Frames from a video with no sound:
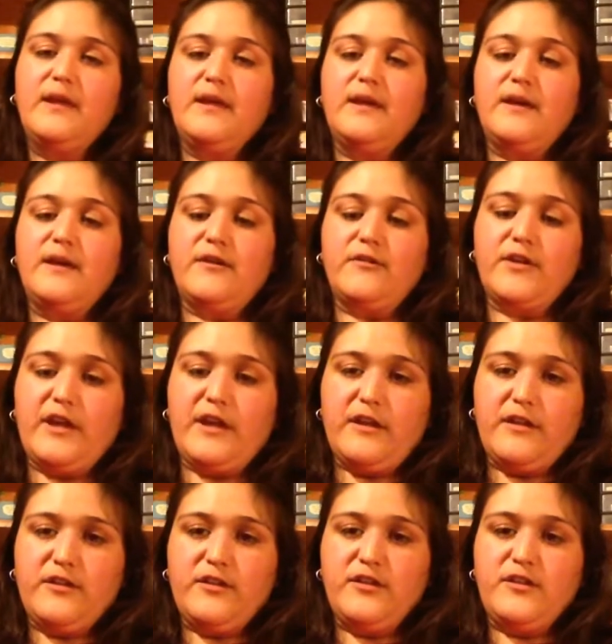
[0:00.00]
Okay.
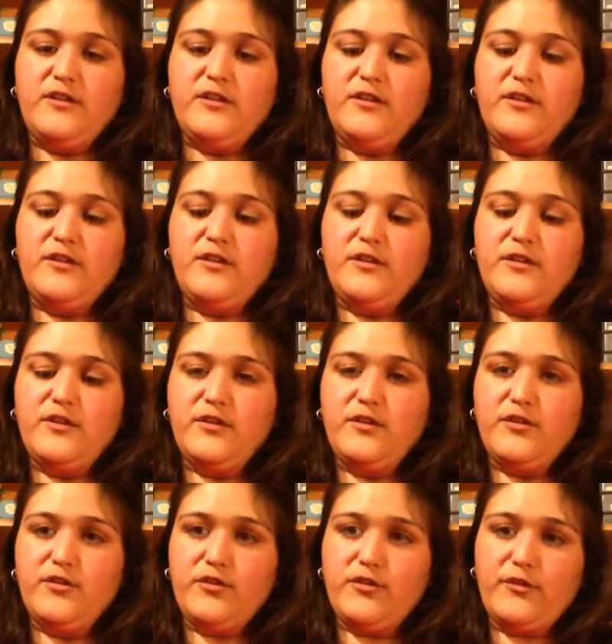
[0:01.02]

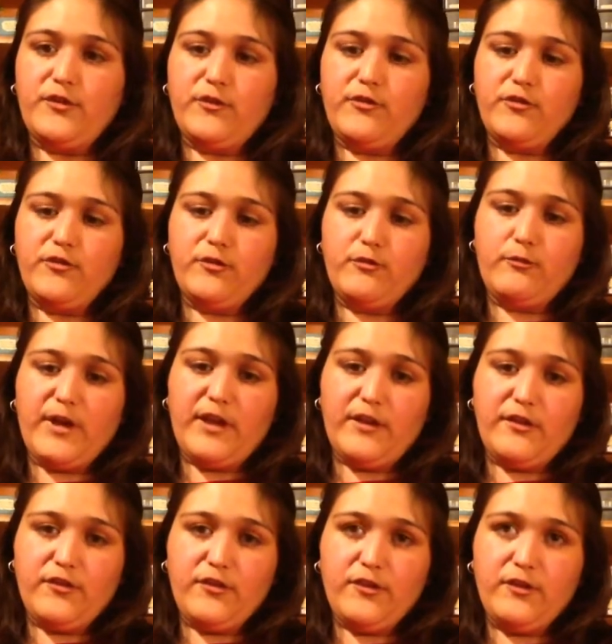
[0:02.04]
So those are the
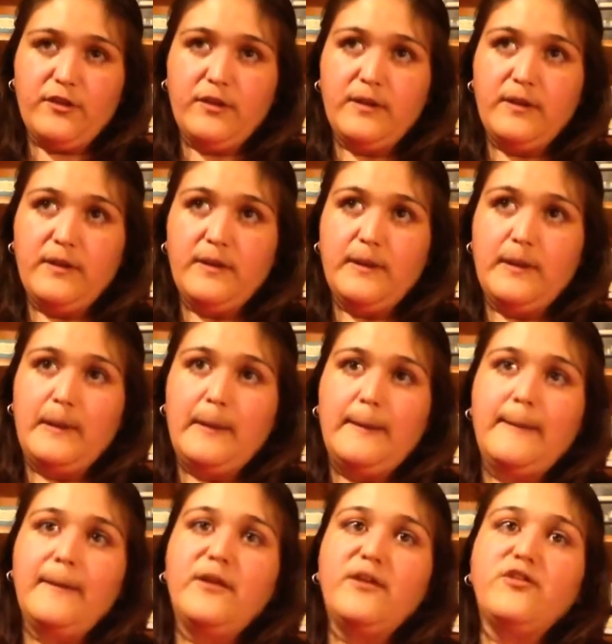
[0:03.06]
ways
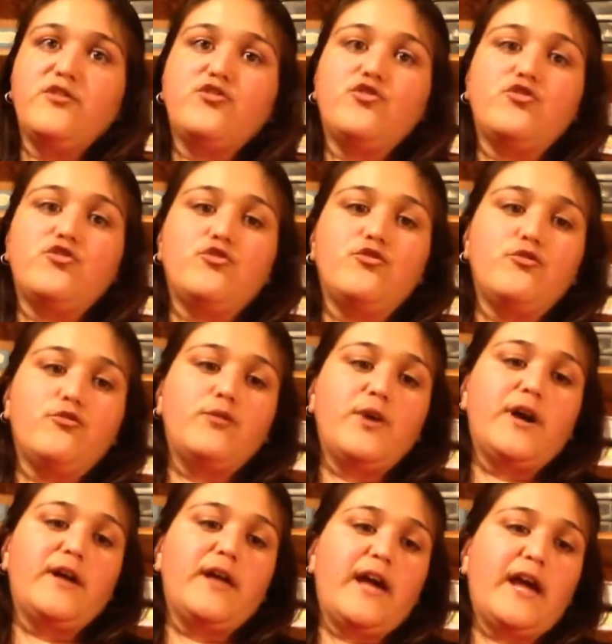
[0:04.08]
to
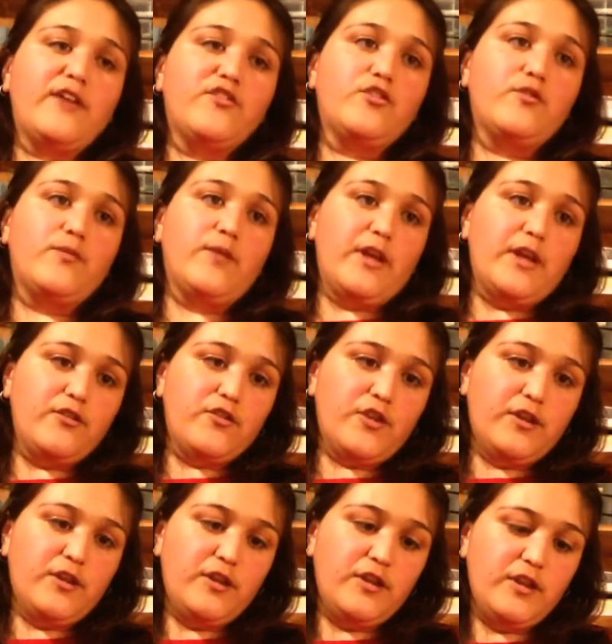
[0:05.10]
activate
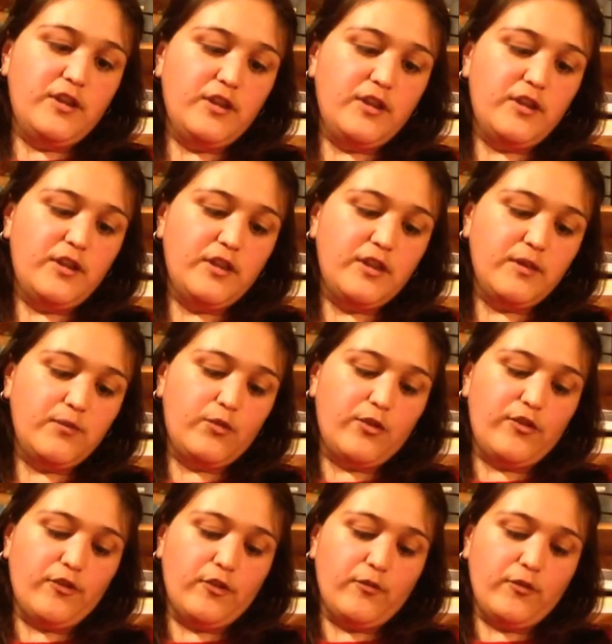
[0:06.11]
the
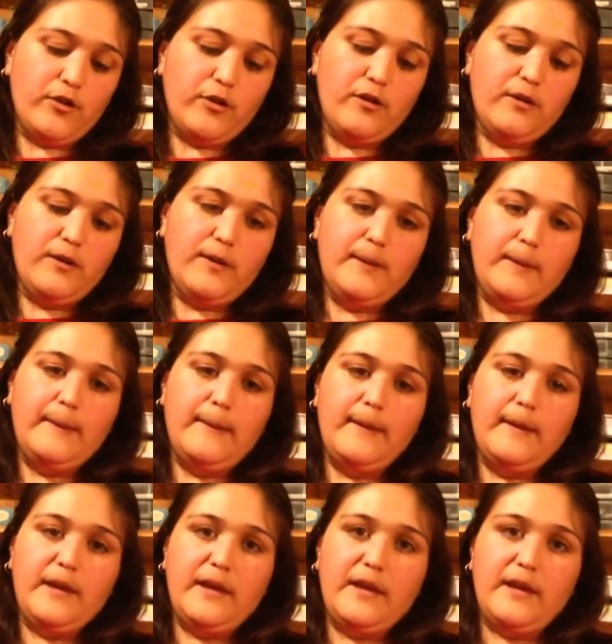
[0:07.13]
voiceover.
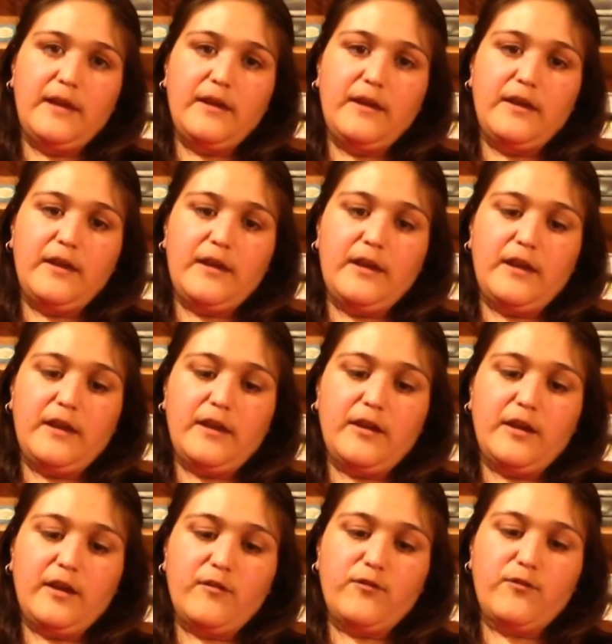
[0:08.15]
And
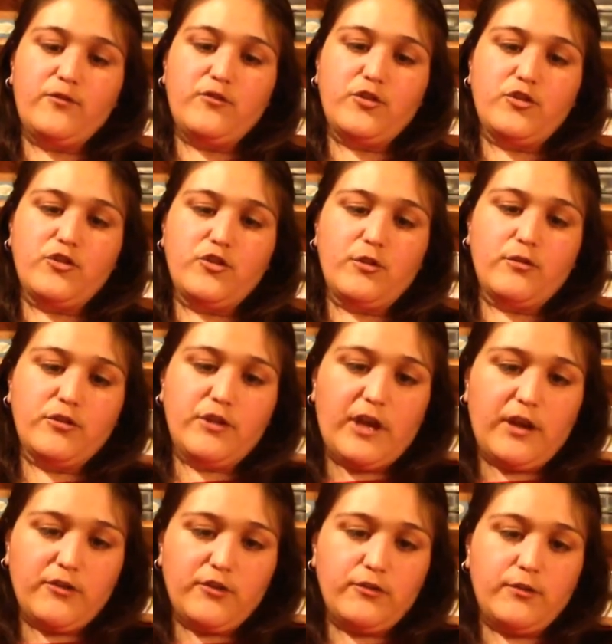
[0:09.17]
I've just showed you
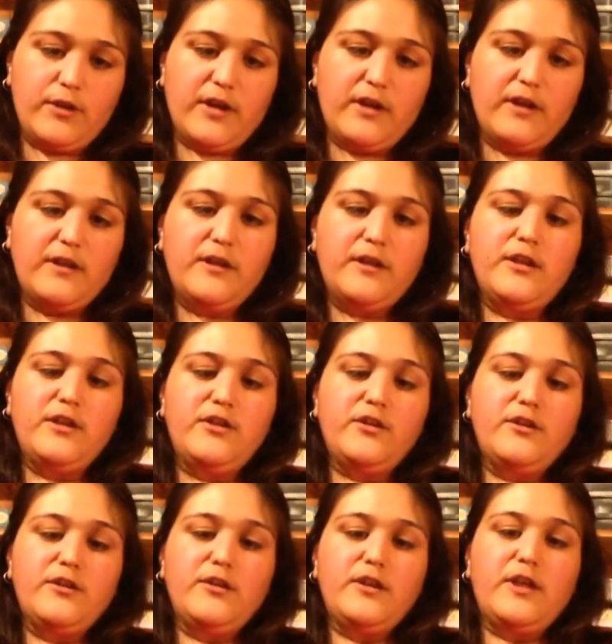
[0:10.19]
how to
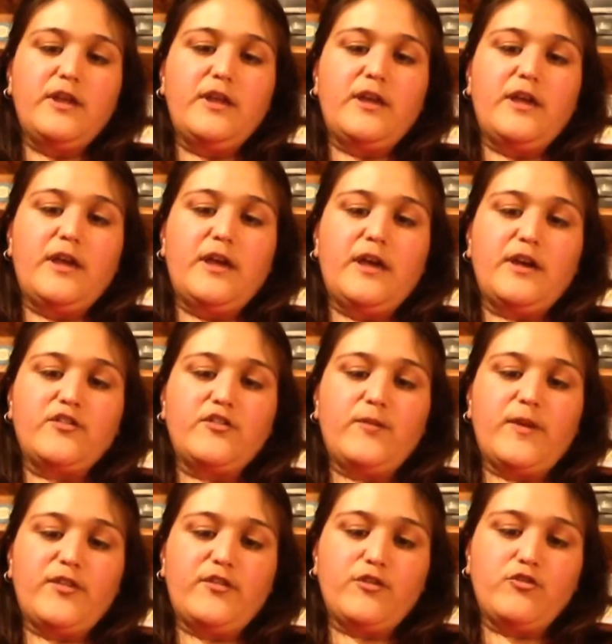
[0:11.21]

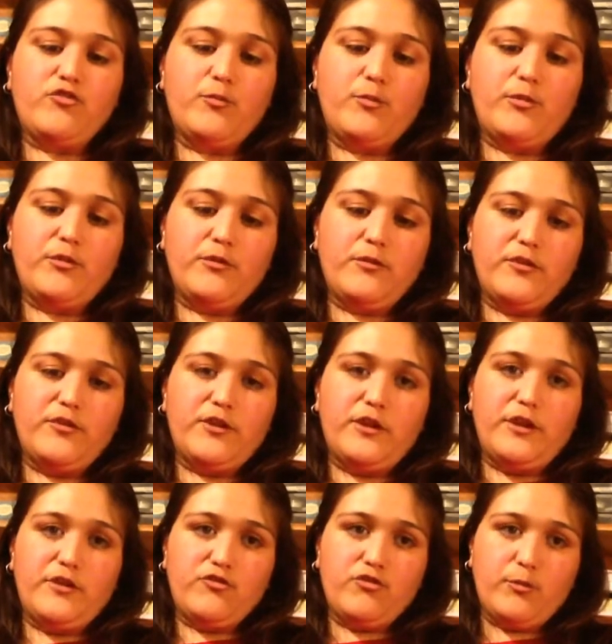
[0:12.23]
activate the triple
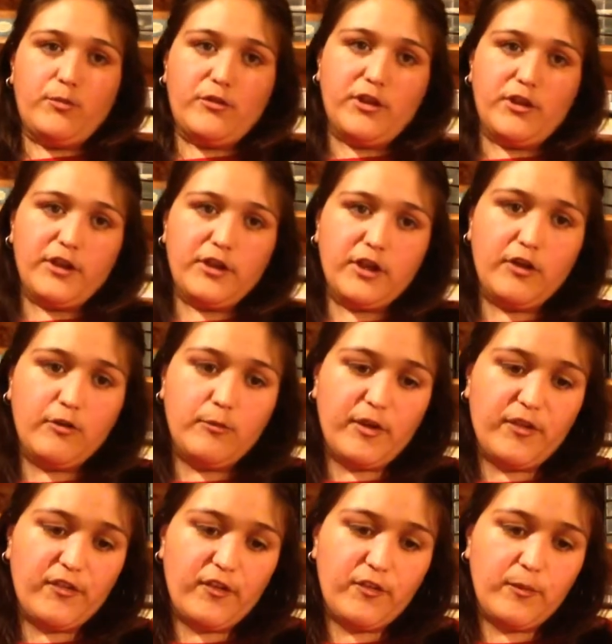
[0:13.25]
click home
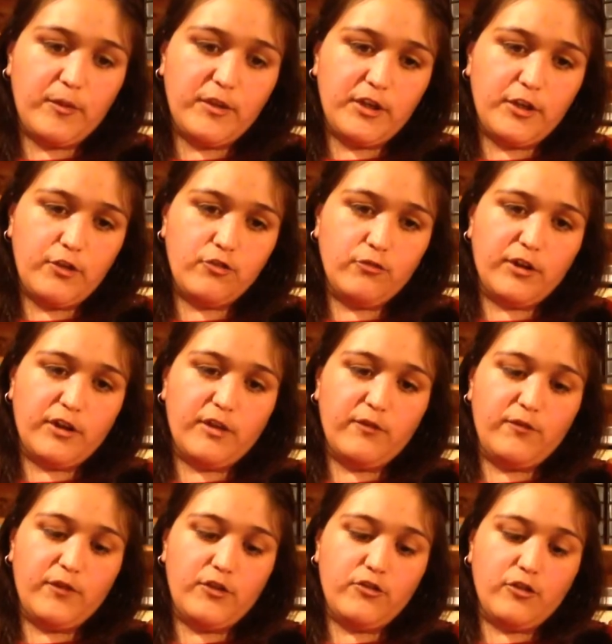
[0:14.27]
accessibility
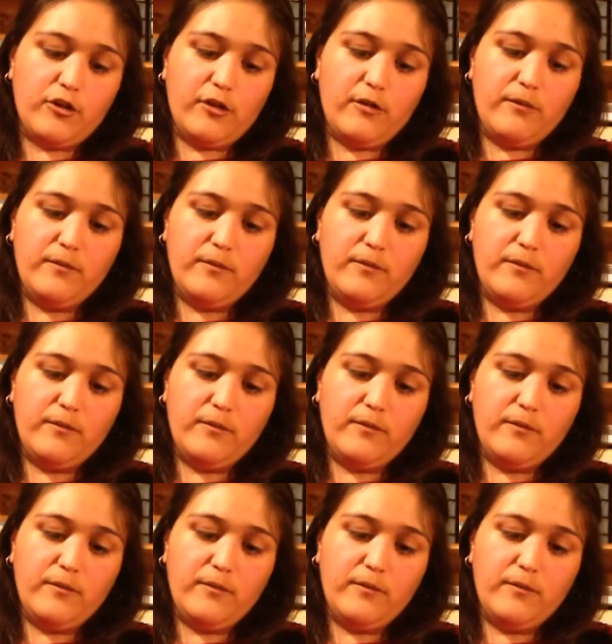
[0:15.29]
shortcut feature.